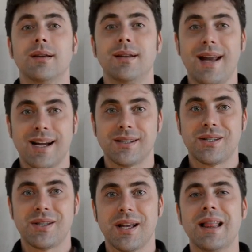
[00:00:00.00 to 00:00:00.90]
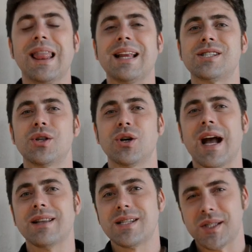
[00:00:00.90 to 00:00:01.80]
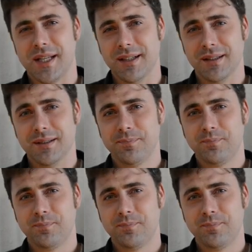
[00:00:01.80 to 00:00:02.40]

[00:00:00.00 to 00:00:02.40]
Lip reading: Next, let's look at still.